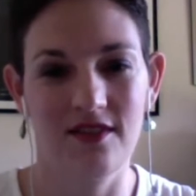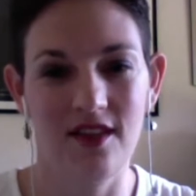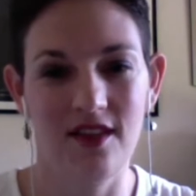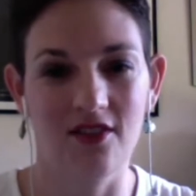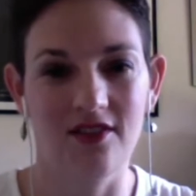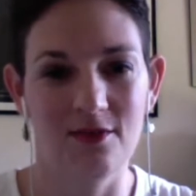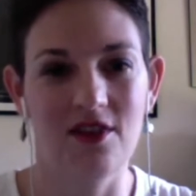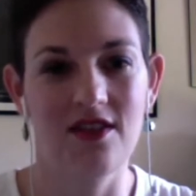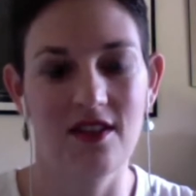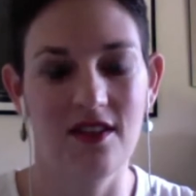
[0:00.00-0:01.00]
the
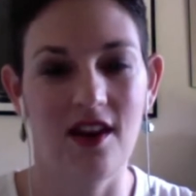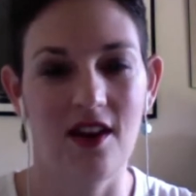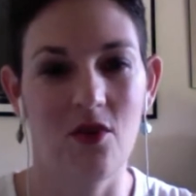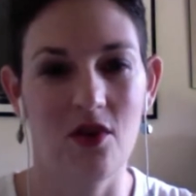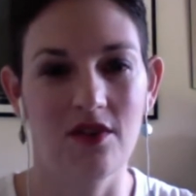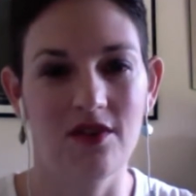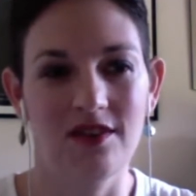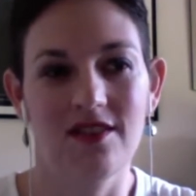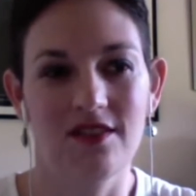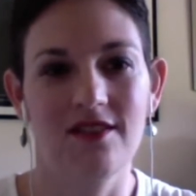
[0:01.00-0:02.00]
ultimate thing that I
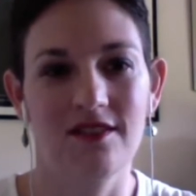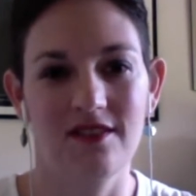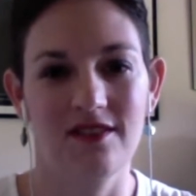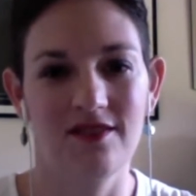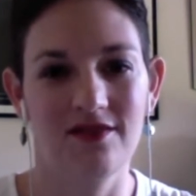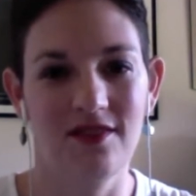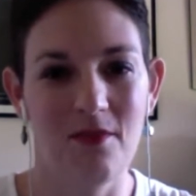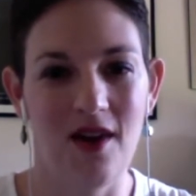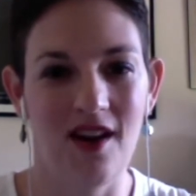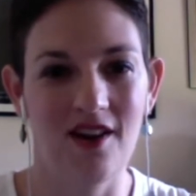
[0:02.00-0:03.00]
wanted
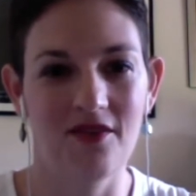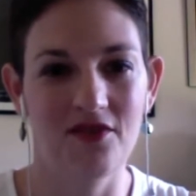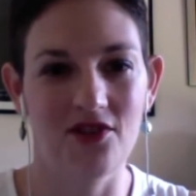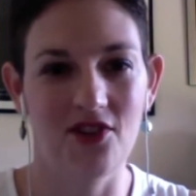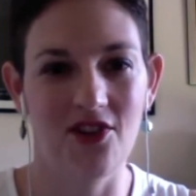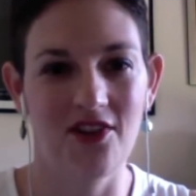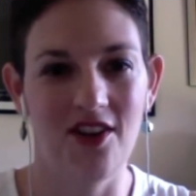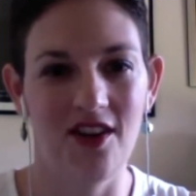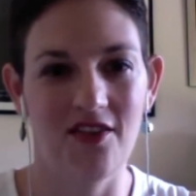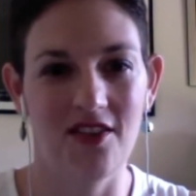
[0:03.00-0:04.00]
in my life. So yeah,